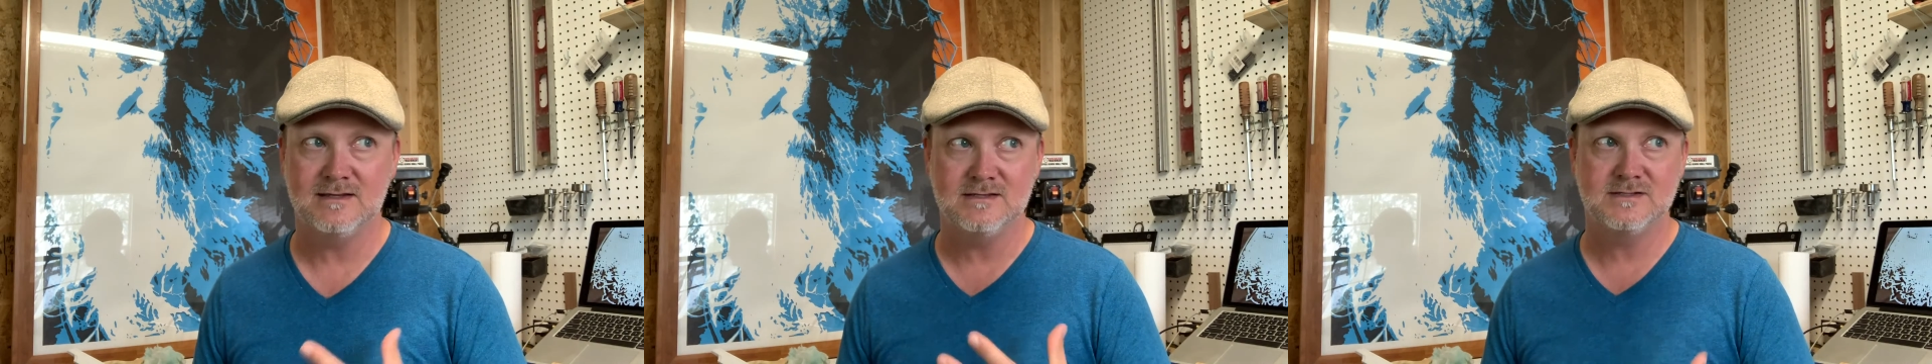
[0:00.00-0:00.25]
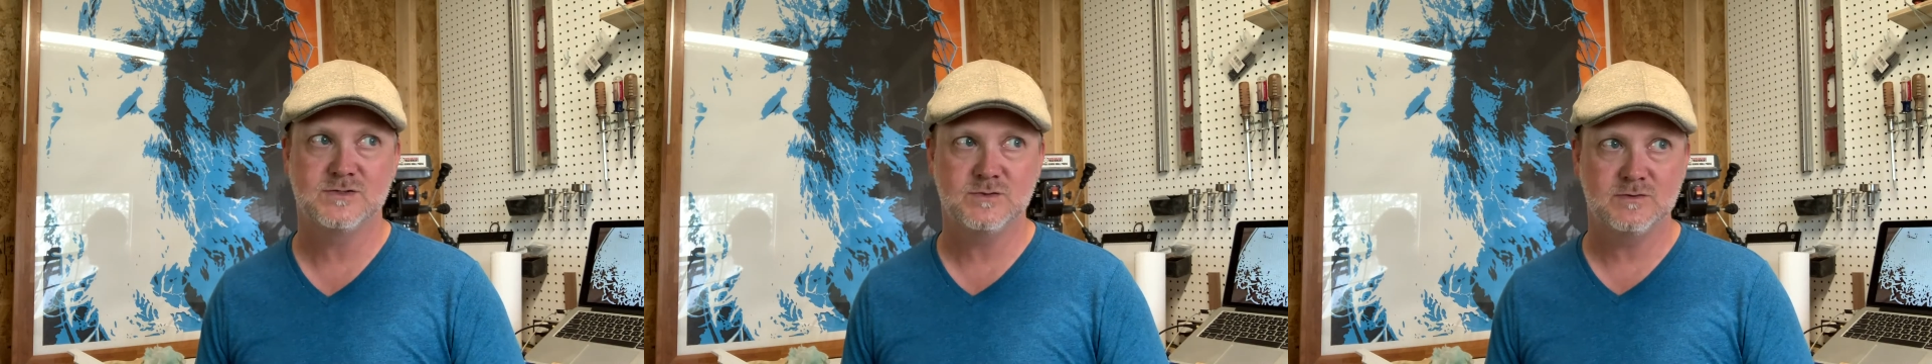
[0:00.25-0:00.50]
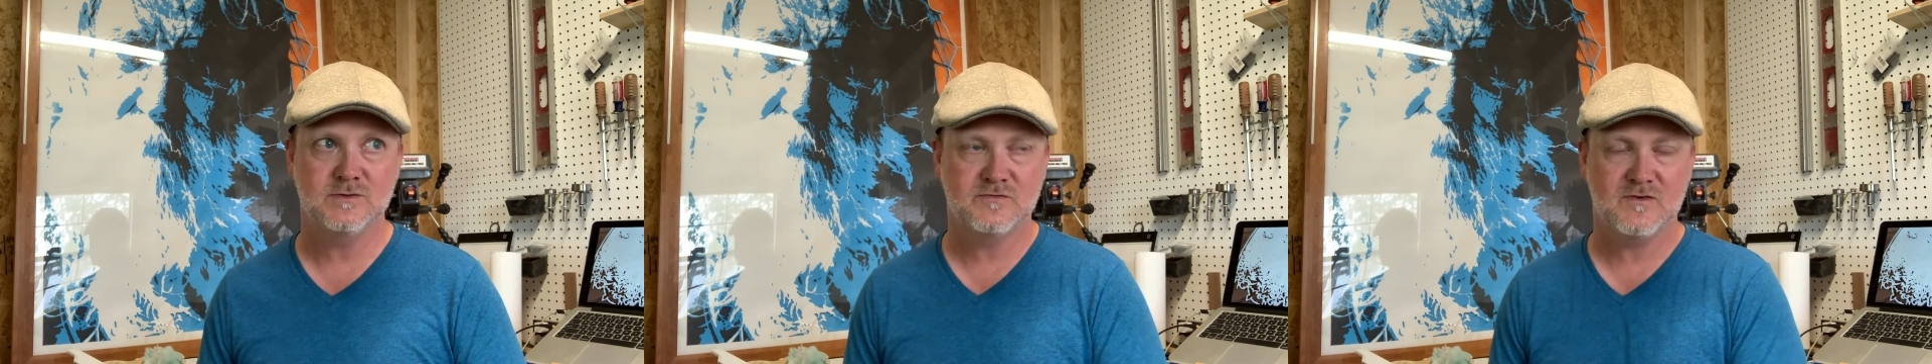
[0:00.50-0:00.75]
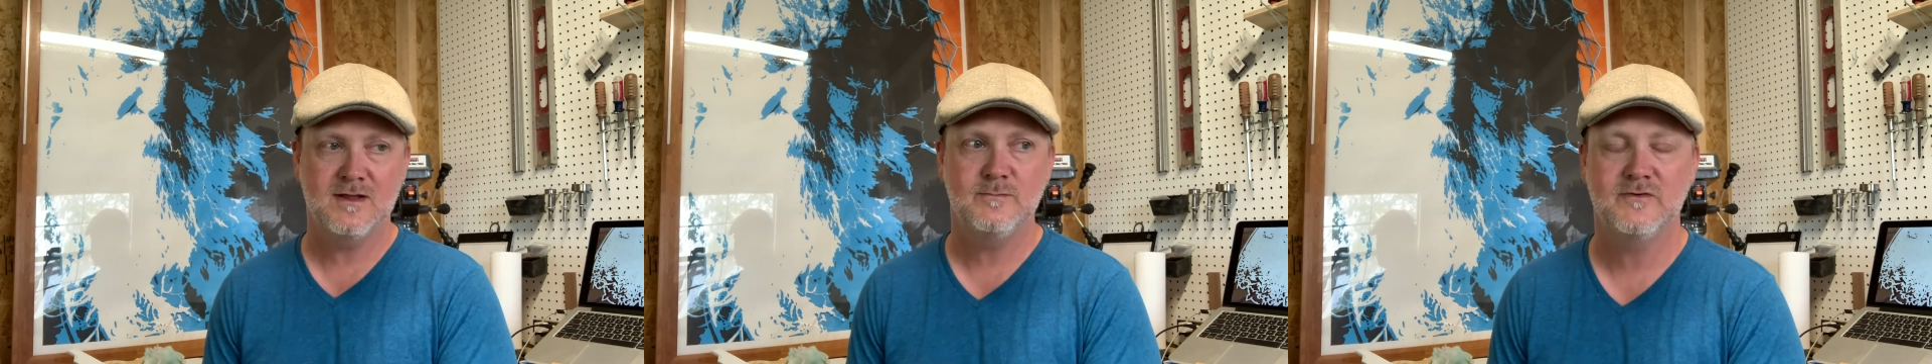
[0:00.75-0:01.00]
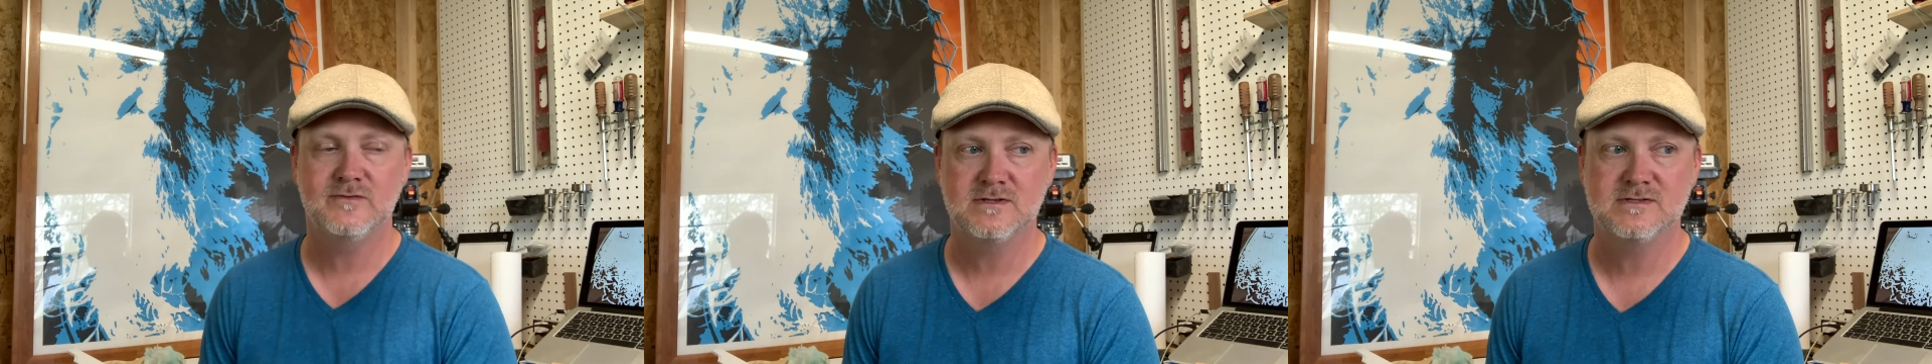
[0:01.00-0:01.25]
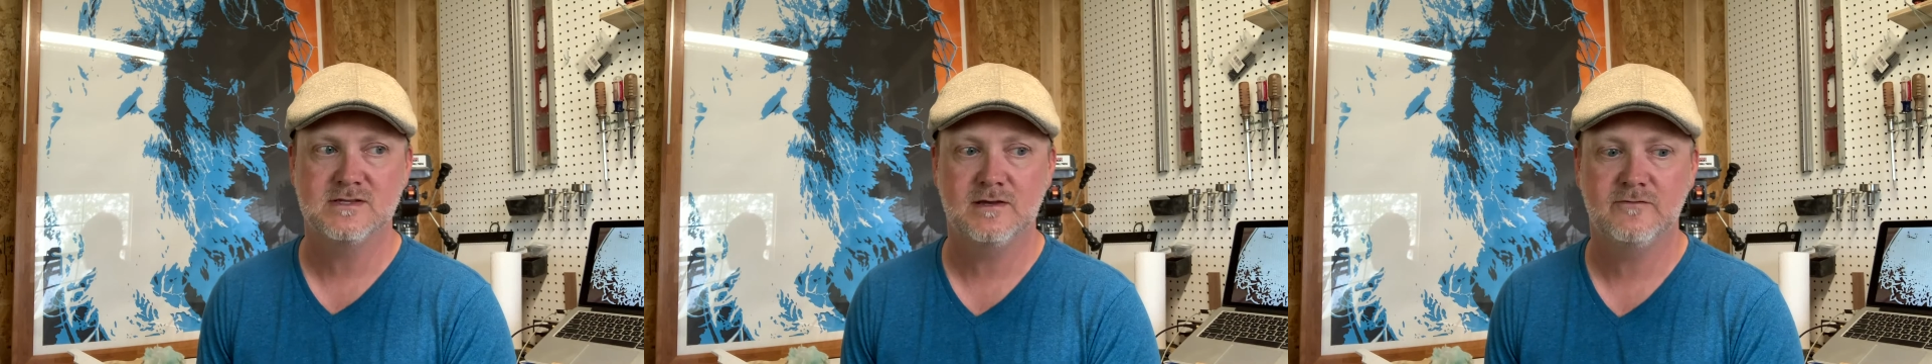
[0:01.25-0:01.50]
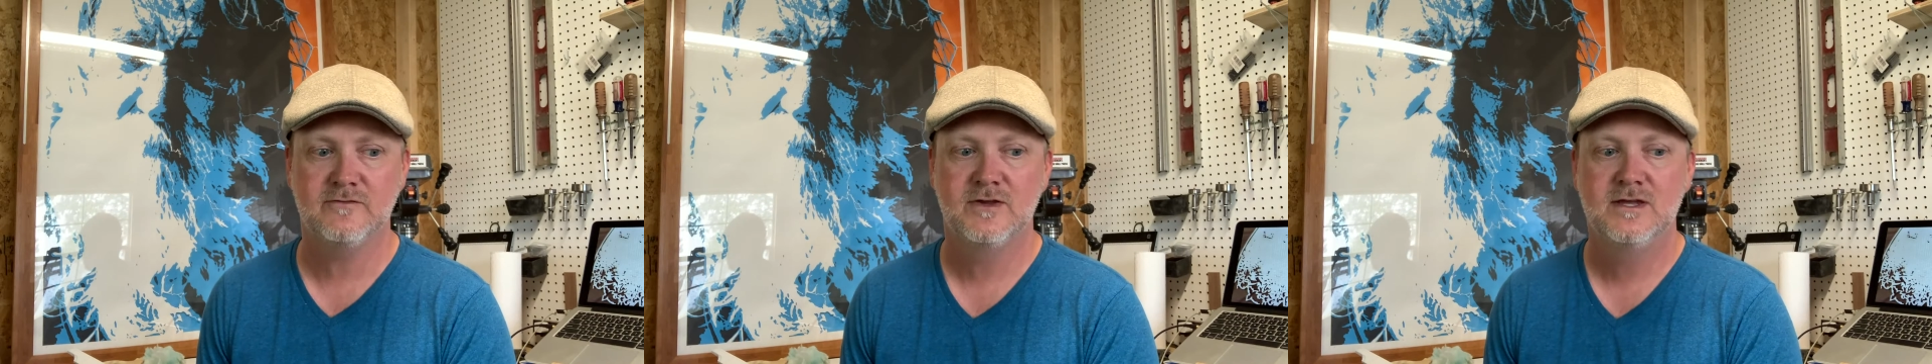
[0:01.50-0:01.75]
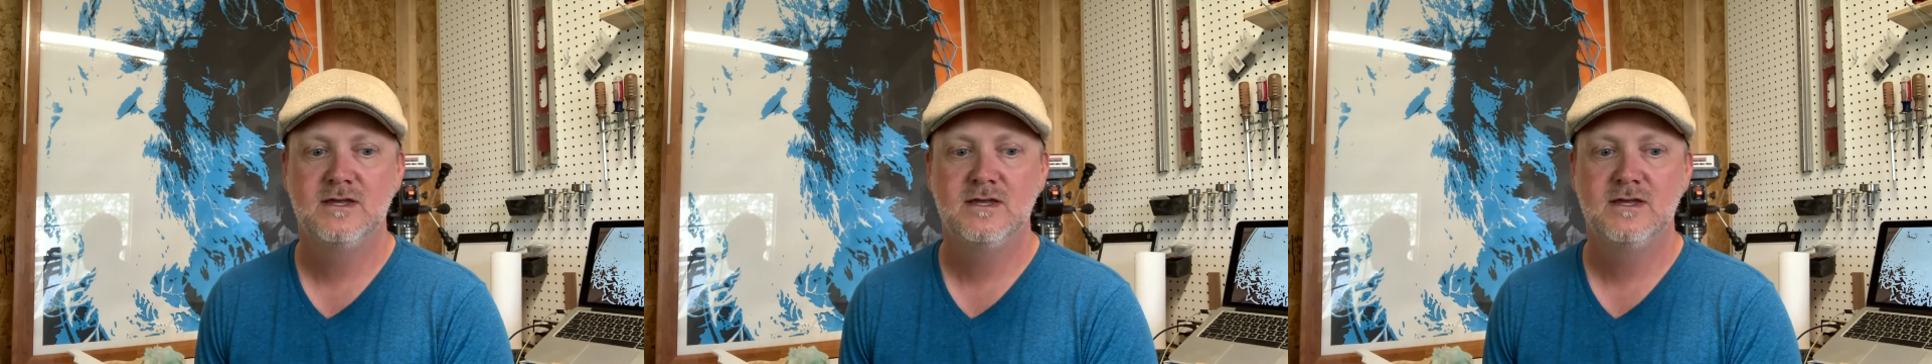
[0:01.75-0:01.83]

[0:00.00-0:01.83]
into the frame of it itself.